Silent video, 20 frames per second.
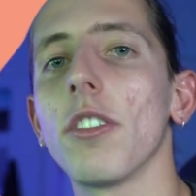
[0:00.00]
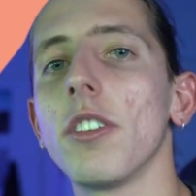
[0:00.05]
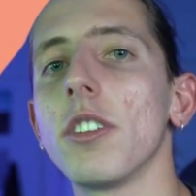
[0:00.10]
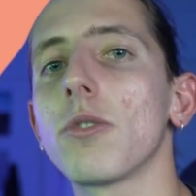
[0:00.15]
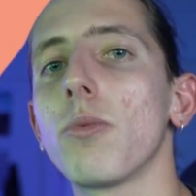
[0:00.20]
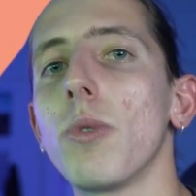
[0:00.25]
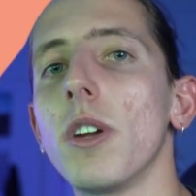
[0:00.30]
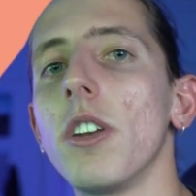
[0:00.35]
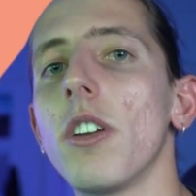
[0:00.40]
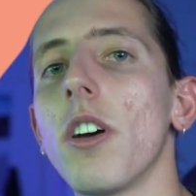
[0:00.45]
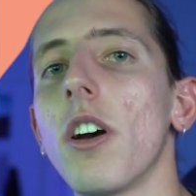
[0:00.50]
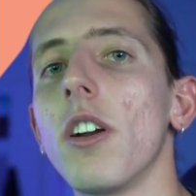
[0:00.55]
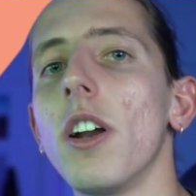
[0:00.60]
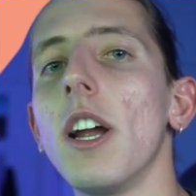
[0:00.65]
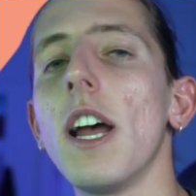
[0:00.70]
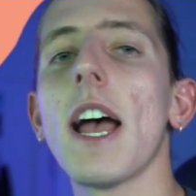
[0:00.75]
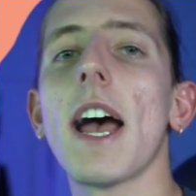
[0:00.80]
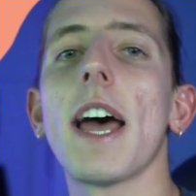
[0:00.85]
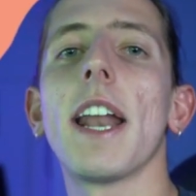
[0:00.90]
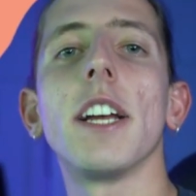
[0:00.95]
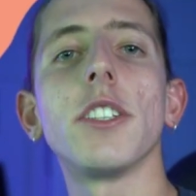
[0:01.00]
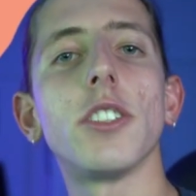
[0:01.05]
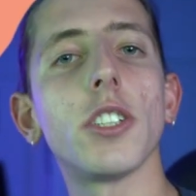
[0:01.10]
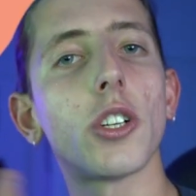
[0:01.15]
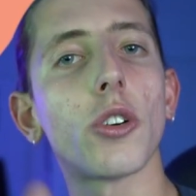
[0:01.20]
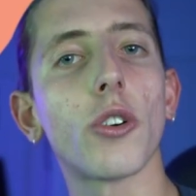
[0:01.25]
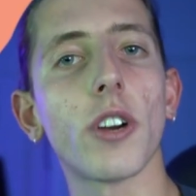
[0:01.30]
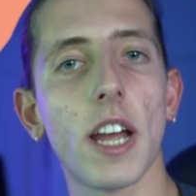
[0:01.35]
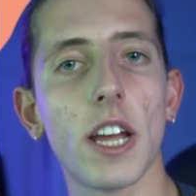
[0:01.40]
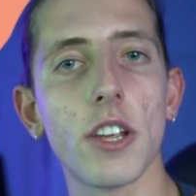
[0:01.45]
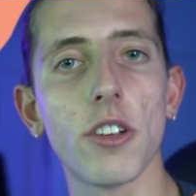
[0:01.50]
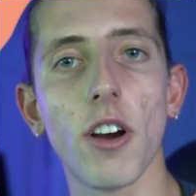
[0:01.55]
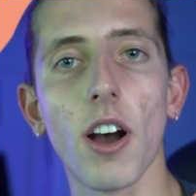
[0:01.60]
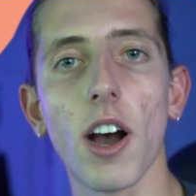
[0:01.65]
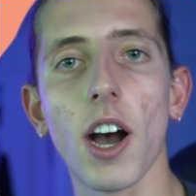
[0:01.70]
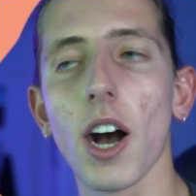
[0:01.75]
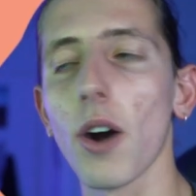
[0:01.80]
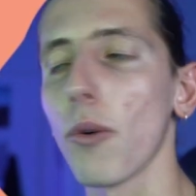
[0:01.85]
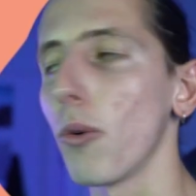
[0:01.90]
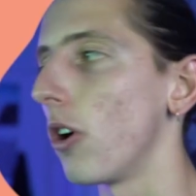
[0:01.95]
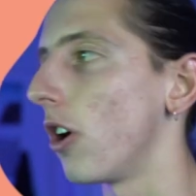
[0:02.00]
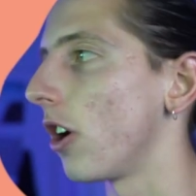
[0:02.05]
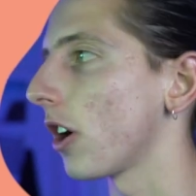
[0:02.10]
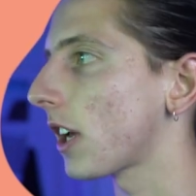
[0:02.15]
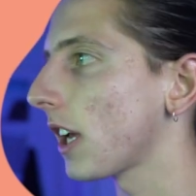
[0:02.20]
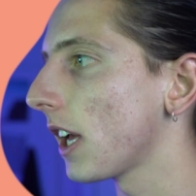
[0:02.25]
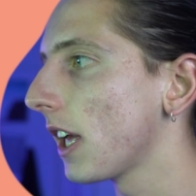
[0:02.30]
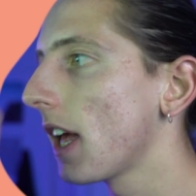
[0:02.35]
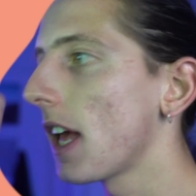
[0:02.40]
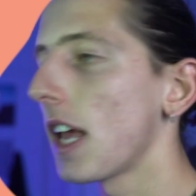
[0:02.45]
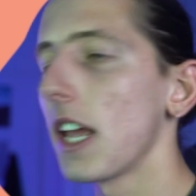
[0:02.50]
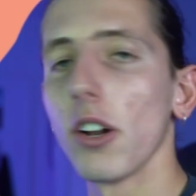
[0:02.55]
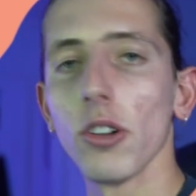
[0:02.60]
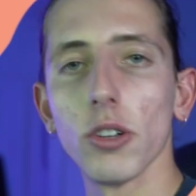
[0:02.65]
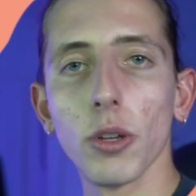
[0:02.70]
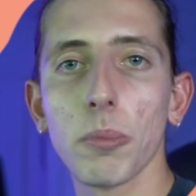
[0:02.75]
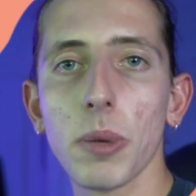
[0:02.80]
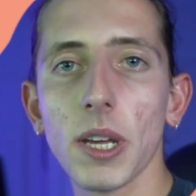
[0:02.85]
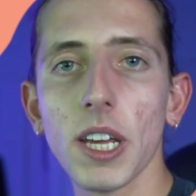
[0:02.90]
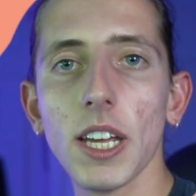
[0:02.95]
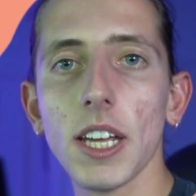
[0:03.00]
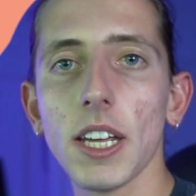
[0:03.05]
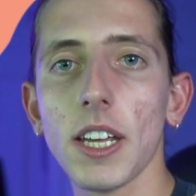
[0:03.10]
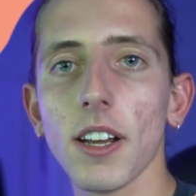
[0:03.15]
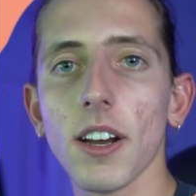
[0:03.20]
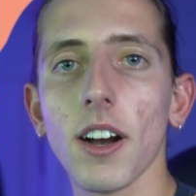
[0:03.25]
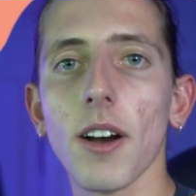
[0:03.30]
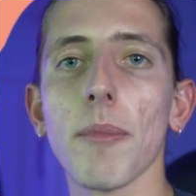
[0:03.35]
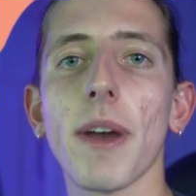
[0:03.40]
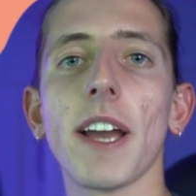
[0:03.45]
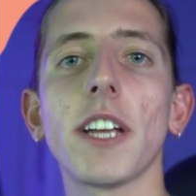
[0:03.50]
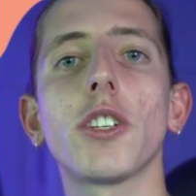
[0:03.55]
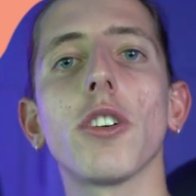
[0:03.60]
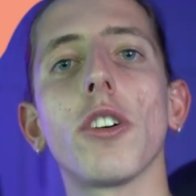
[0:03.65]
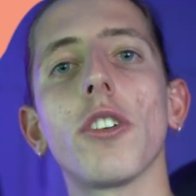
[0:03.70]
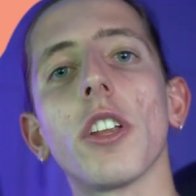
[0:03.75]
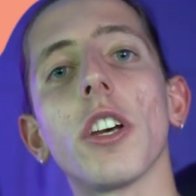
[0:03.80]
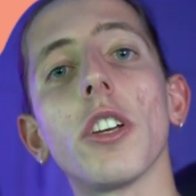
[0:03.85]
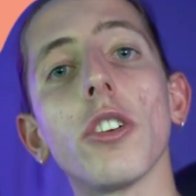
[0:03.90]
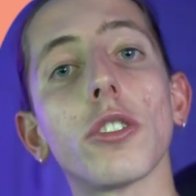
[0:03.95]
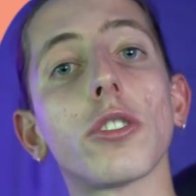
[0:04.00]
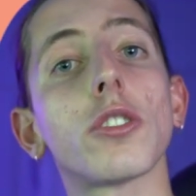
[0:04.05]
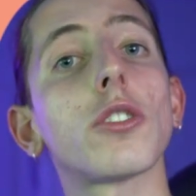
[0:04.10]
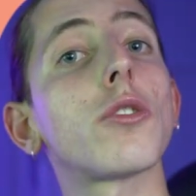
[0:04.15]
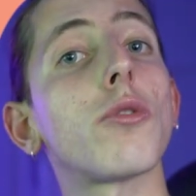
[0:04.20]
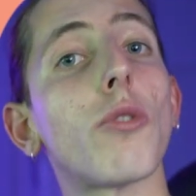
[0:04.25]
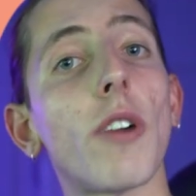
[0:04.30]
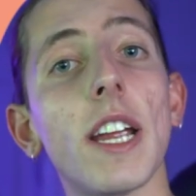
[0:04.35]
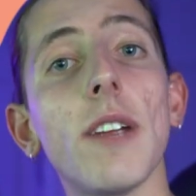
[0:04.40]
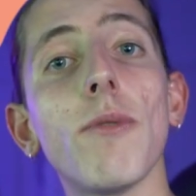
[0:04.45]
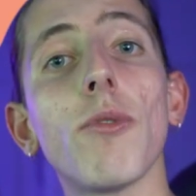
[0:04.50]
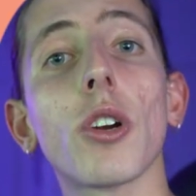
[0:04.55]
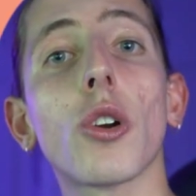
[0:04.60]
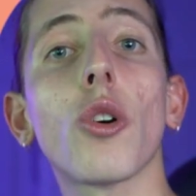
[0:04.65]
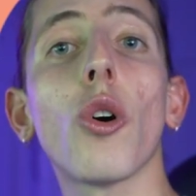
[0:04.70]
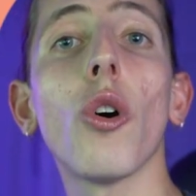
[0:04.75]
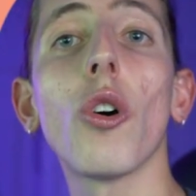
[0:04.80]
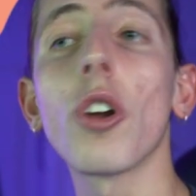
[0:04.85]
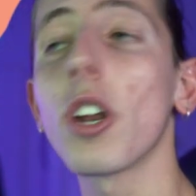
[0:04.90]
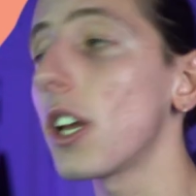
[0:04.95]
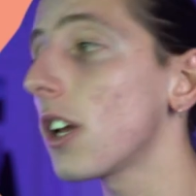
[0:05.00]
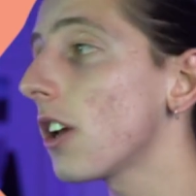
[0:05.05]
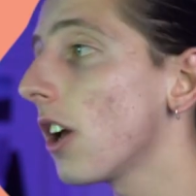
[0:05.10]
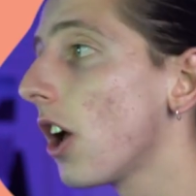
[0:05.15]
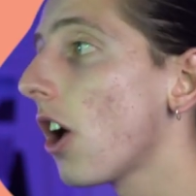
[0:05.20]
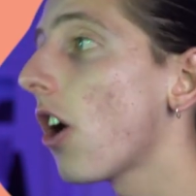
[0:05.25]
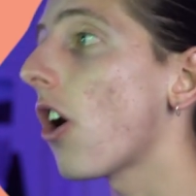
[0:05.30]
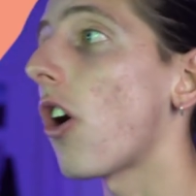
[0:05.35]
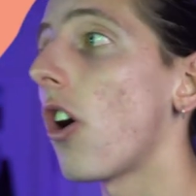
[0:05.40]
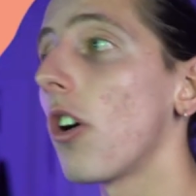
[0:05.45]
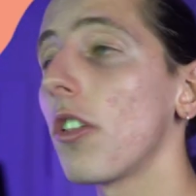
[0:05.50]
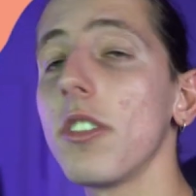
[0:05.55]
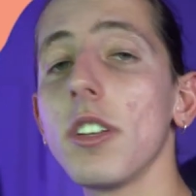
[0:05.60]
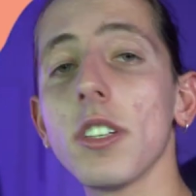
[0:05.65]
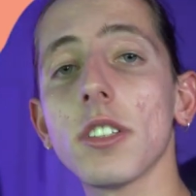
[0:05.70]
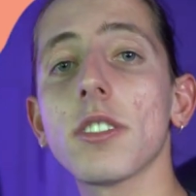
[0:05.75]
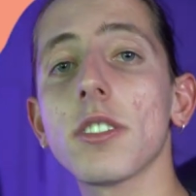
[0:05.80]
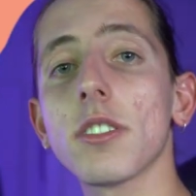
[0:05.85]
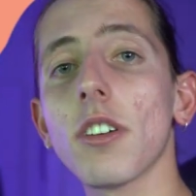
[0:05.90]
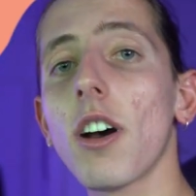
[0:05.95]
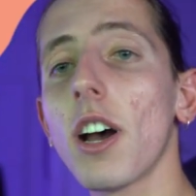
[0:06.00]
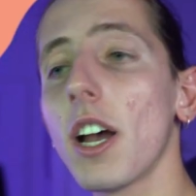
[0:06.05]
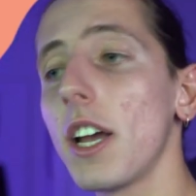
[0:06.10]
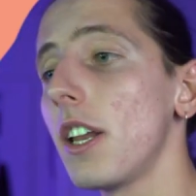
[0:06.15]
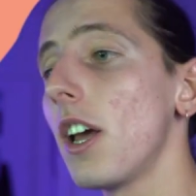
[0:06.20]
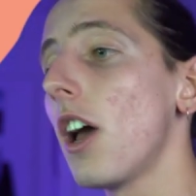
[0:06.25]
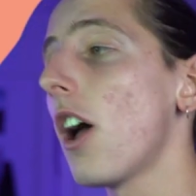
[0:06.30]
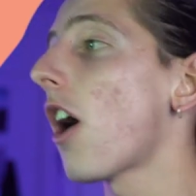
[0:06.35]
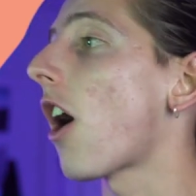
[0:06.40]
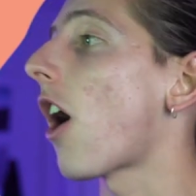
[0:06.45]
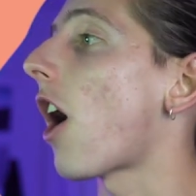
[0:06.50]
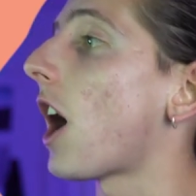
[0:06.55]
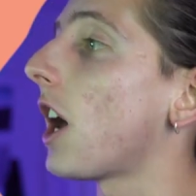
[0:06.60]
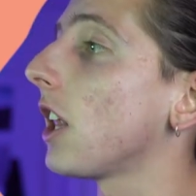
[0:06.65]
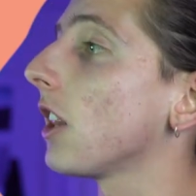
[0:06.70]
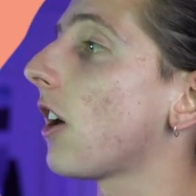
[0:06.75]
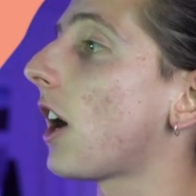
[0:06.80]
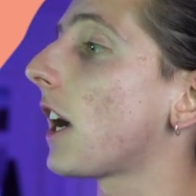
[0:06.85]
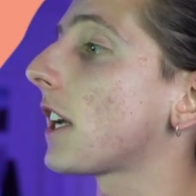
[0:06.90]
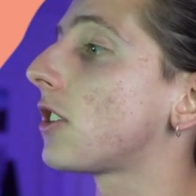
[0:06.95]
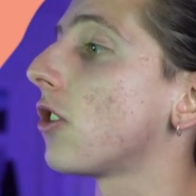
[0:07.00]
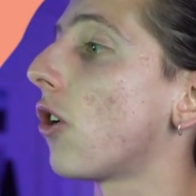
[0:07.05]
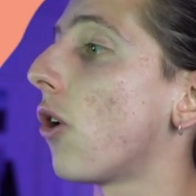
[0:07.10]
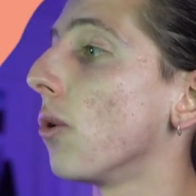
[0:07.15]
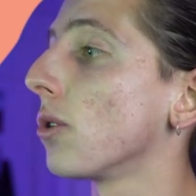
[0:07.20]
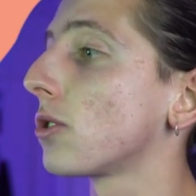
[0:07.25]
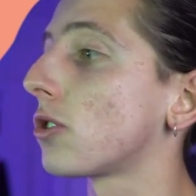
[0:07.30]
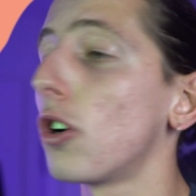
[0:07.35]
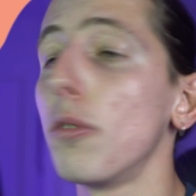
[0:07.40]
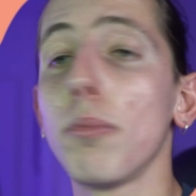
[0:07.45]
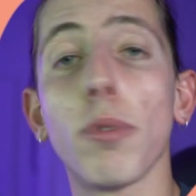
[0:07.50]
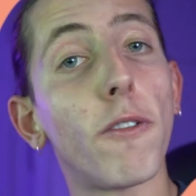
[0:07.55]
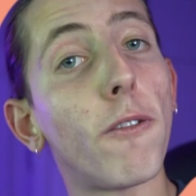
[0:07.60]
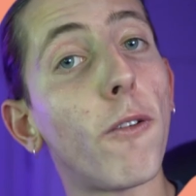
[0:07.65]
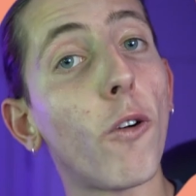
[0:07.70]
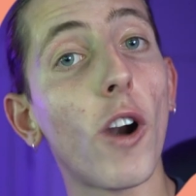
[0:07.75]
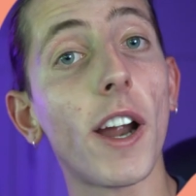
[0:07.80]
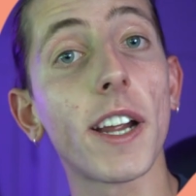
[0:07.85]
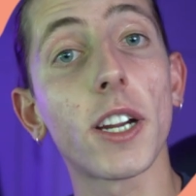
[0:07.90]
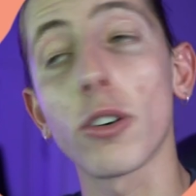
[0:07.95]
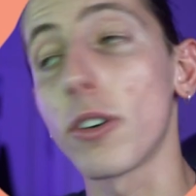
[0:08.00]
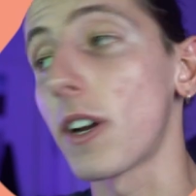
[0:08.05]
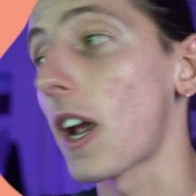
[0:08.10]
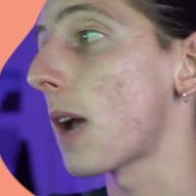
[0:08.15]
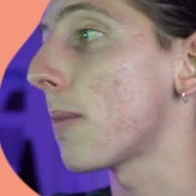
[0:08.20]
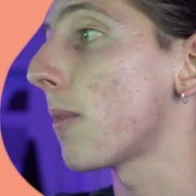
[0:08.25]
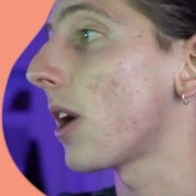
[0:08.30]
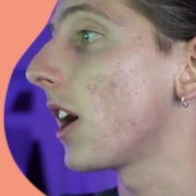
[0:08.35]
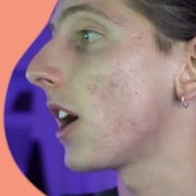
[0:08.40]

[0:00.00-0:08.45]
on this window. And as you create your artwork, it'll appear here. Make sure that you're screen recording on this side. I like to also, before I create